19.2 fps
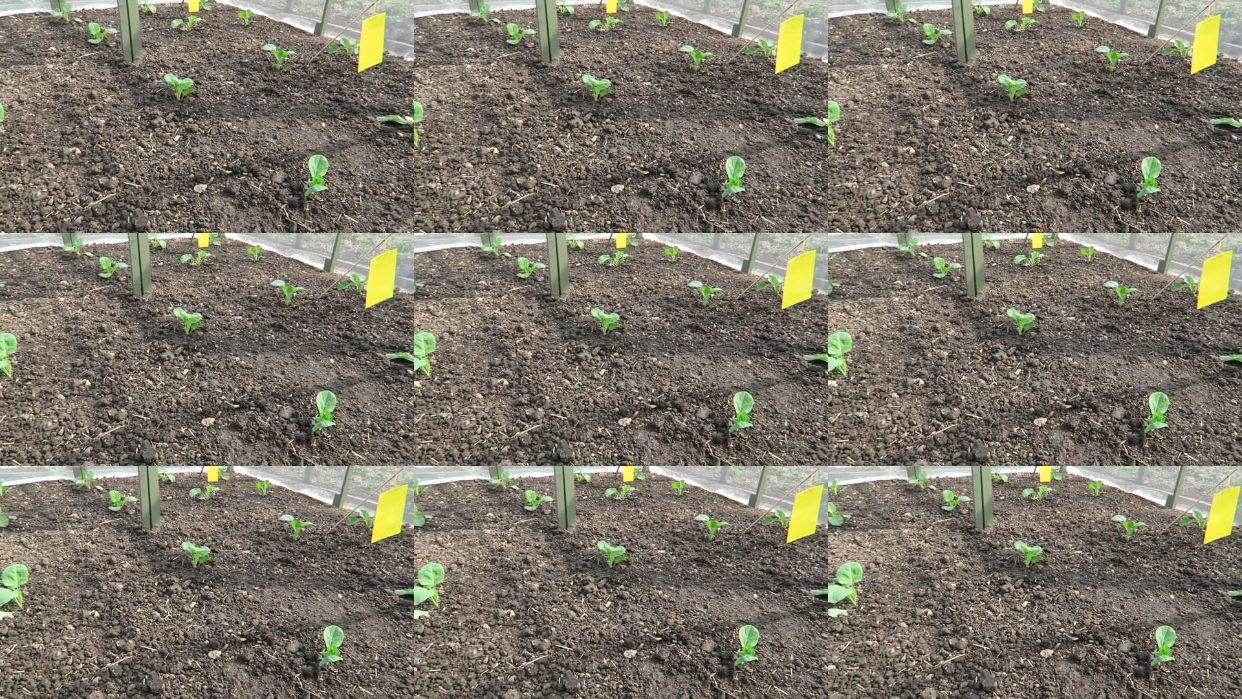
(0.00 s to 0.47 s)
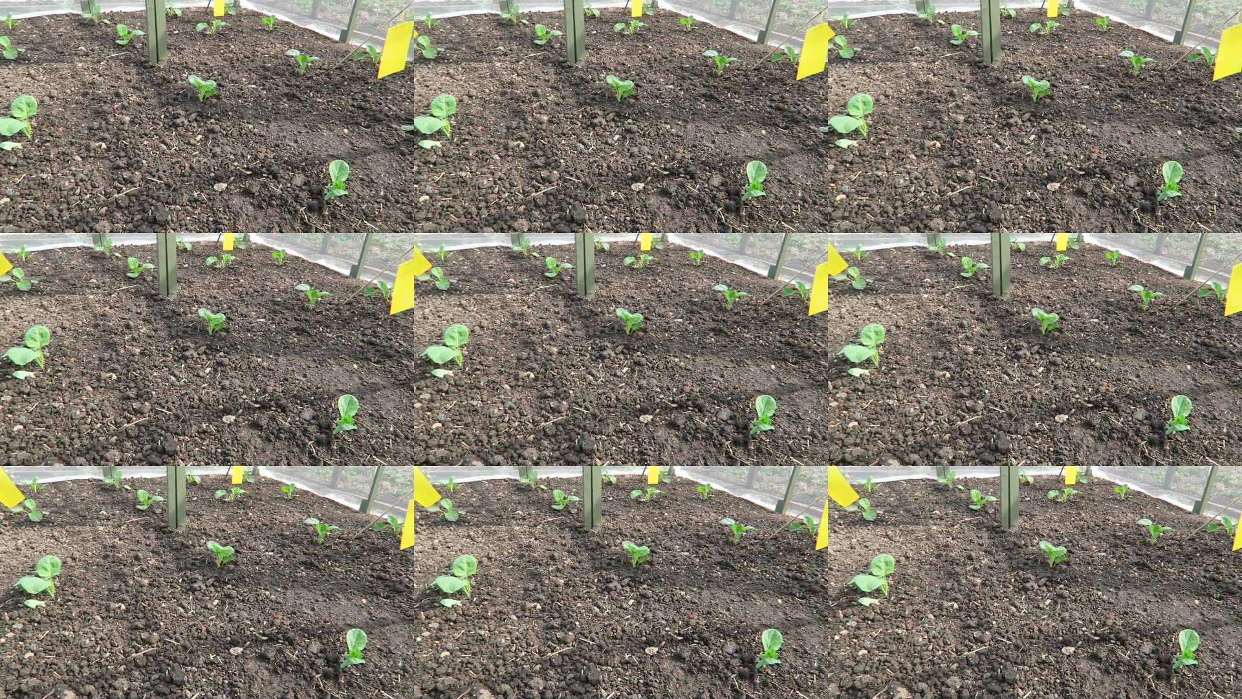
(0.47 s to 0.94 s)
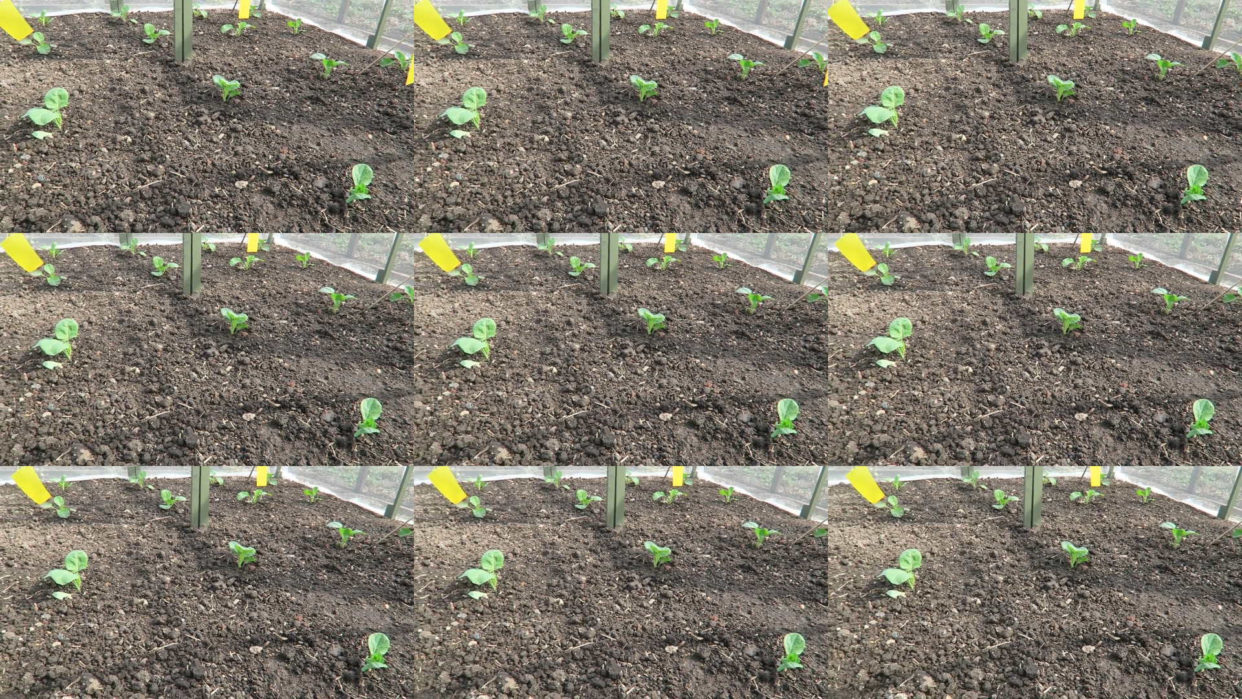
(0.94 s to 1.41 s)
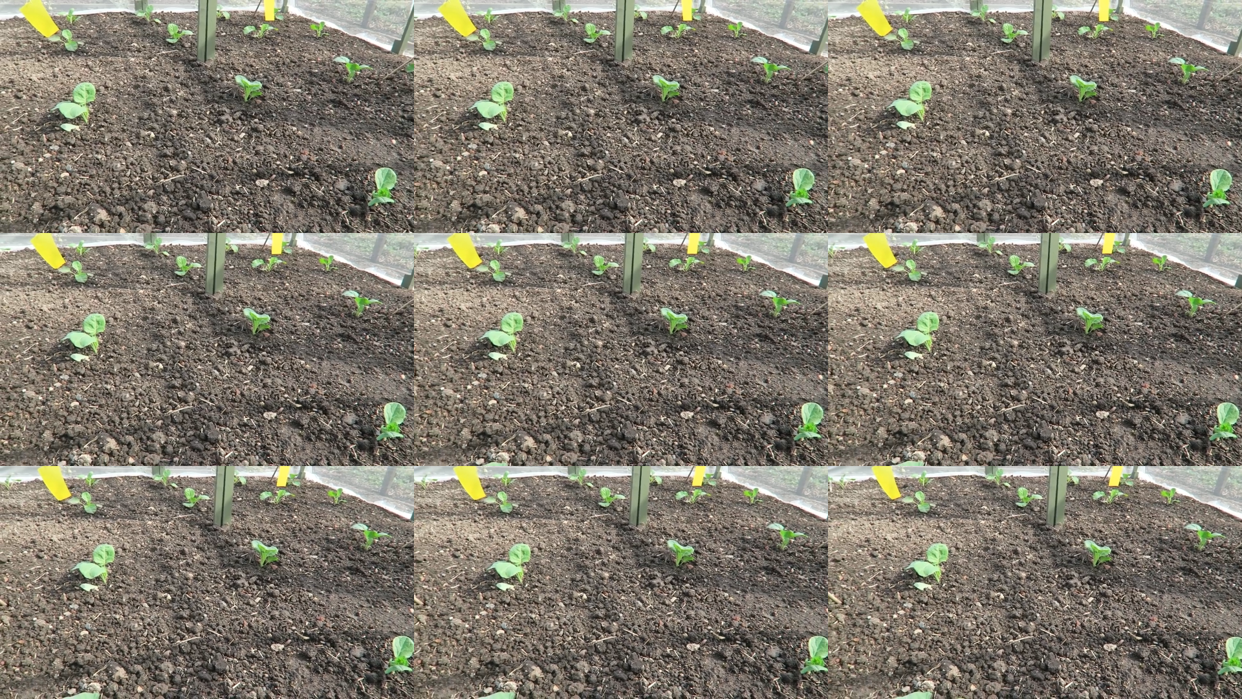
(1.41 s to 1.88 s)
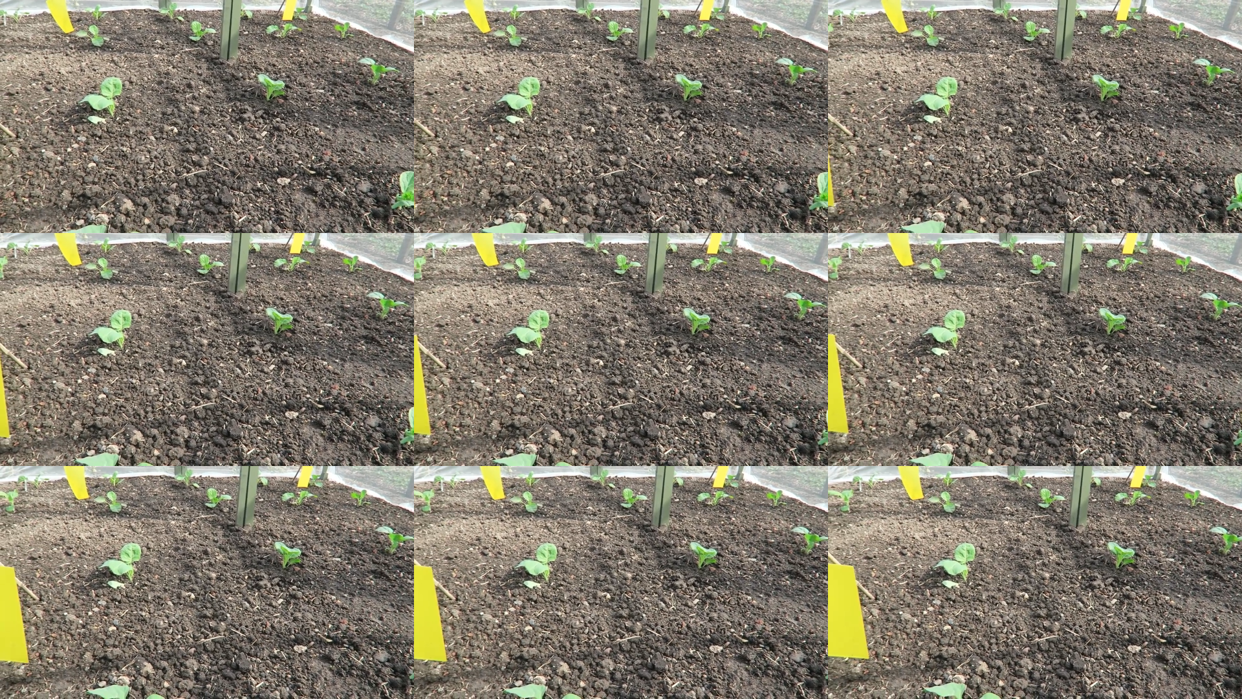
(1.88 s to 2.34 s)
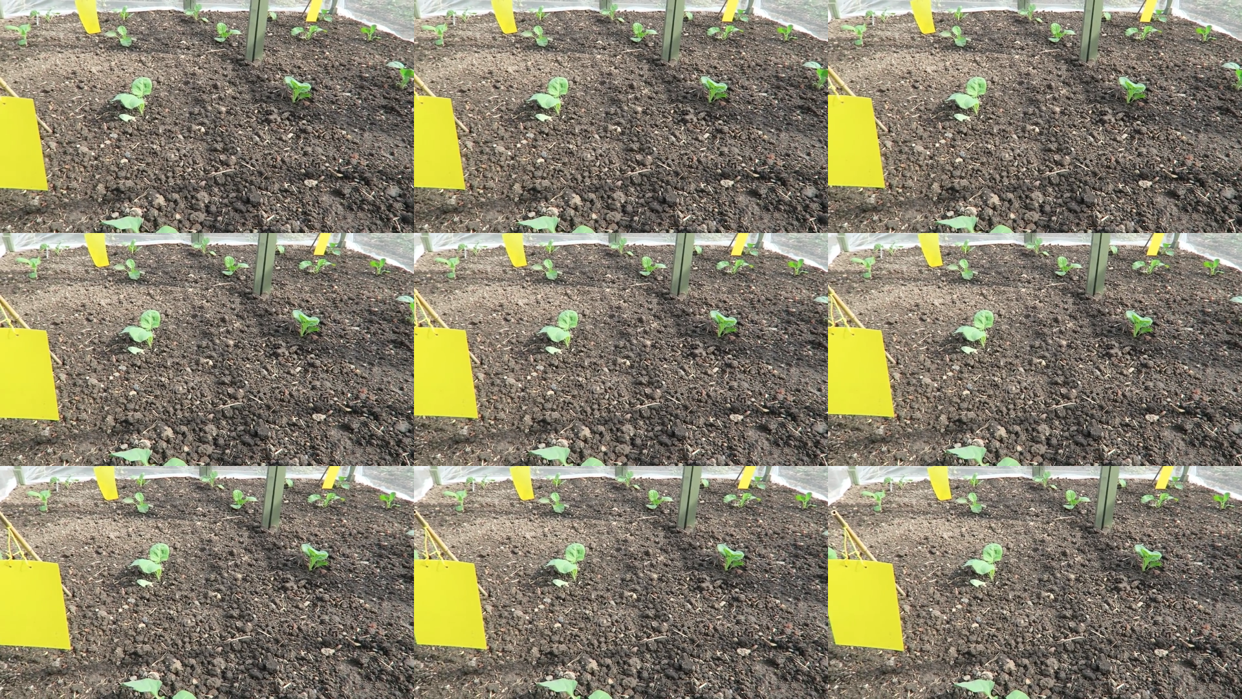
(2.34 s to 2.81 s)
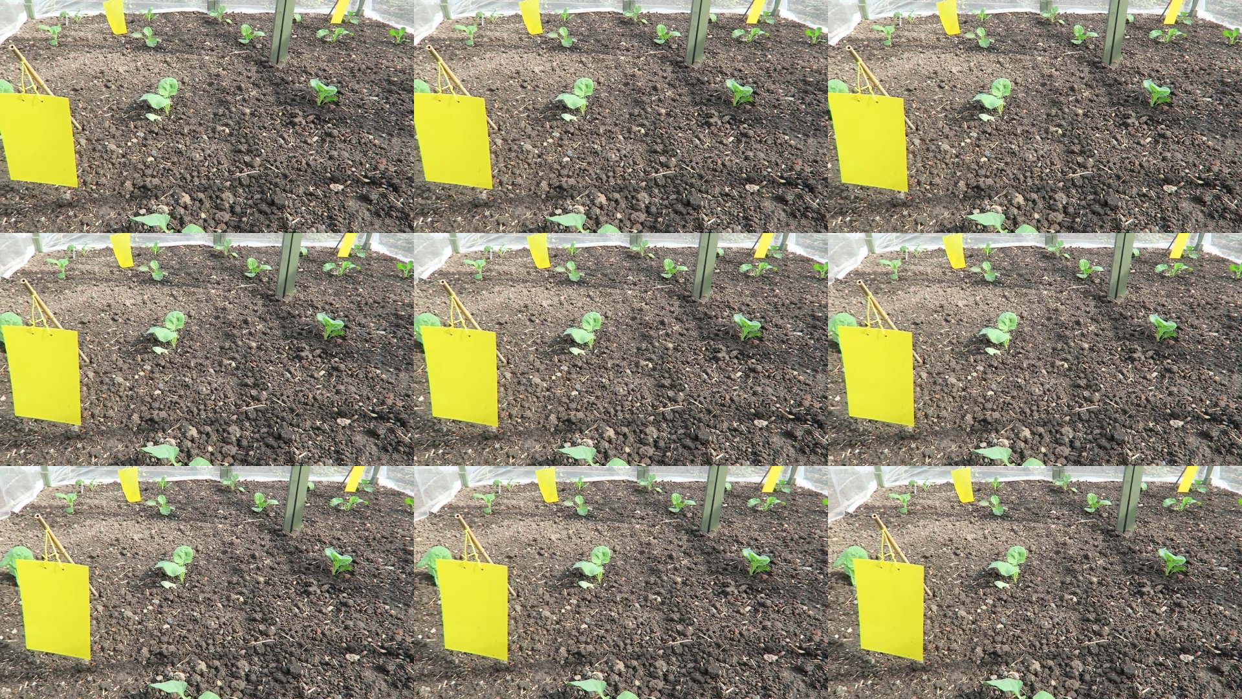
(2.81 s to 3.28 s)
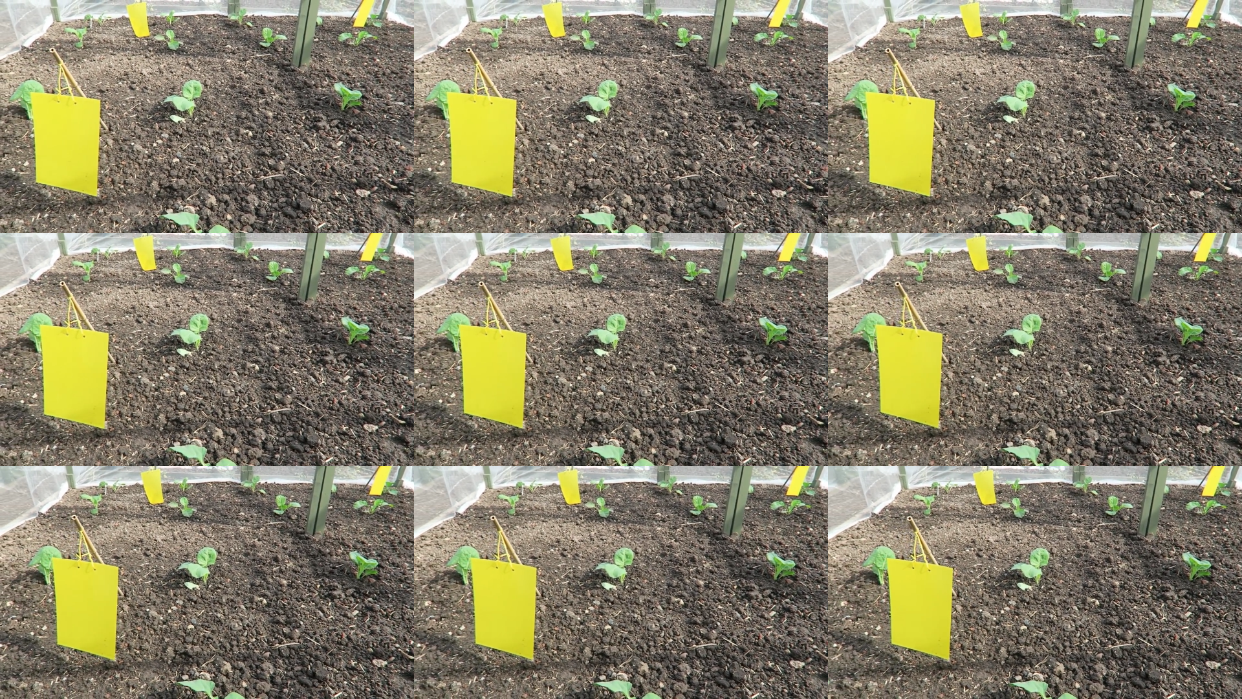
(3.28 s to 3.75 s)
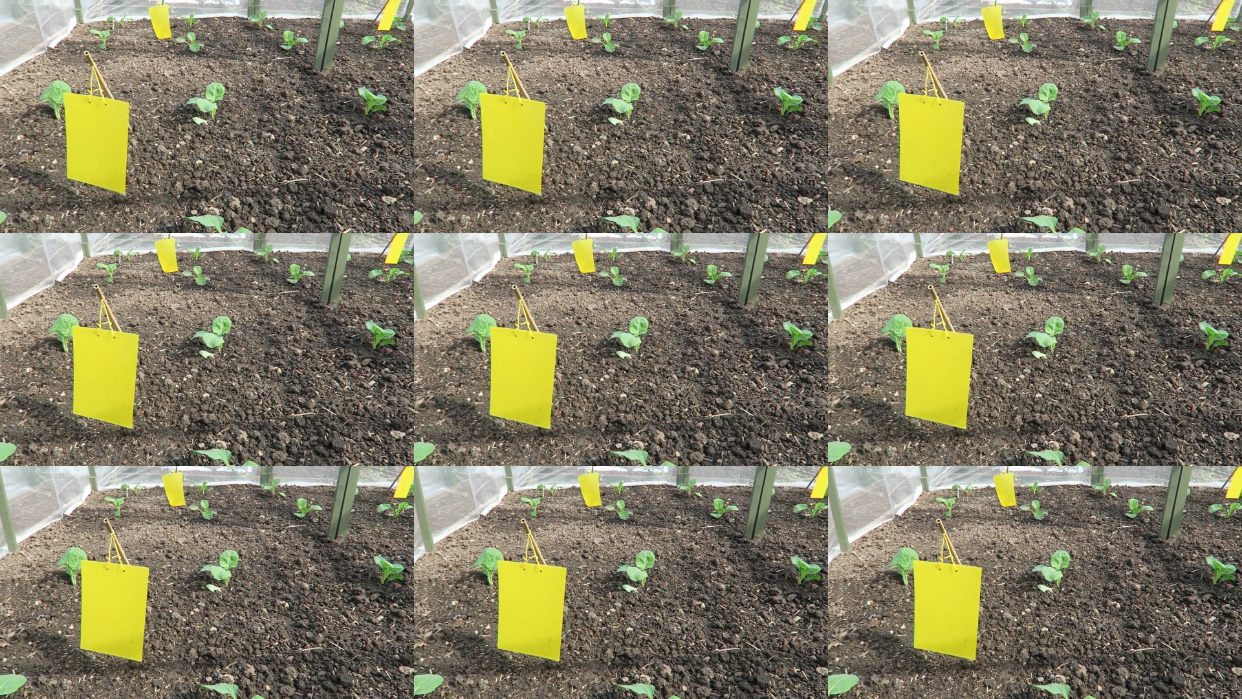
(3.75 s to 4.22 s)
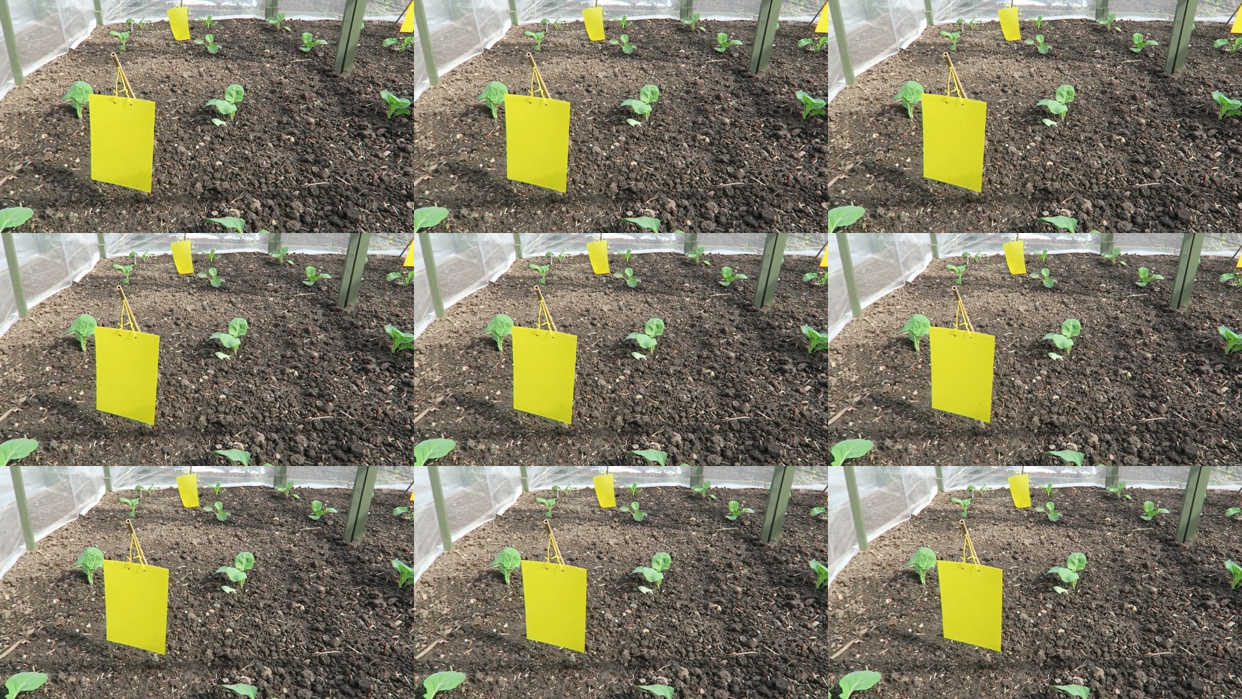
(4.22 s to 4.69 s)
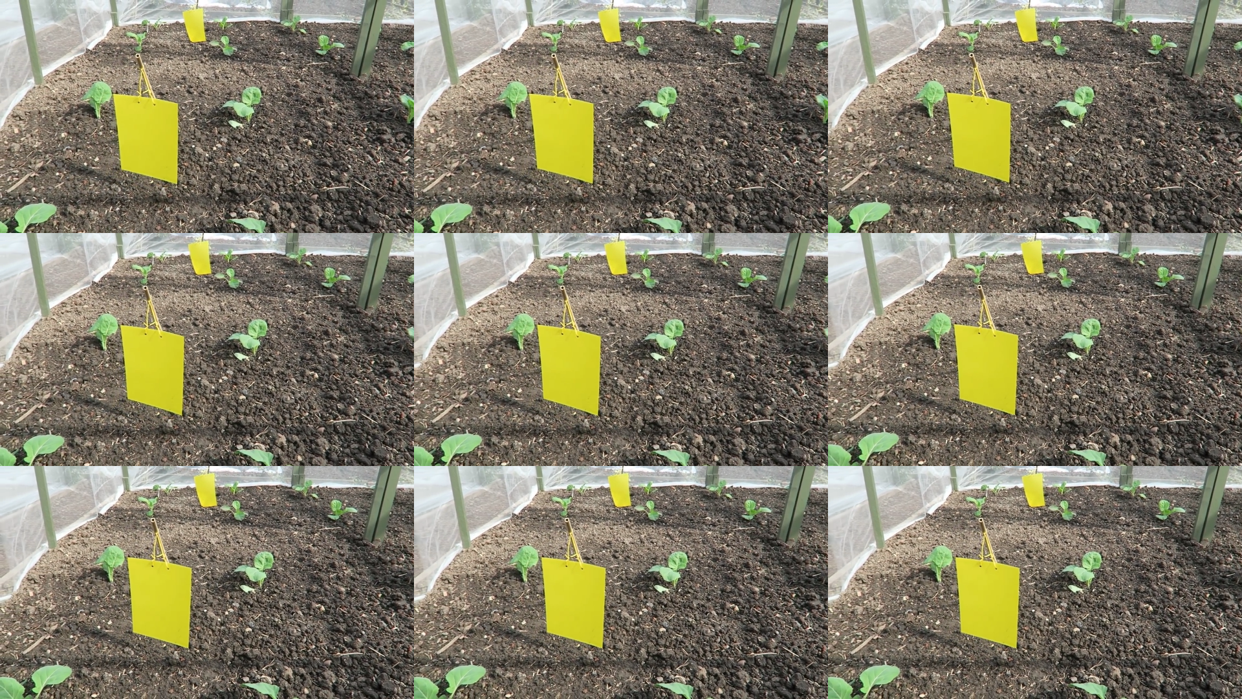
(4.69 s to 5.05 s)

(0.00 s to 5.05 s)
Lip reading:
(no speaker visible)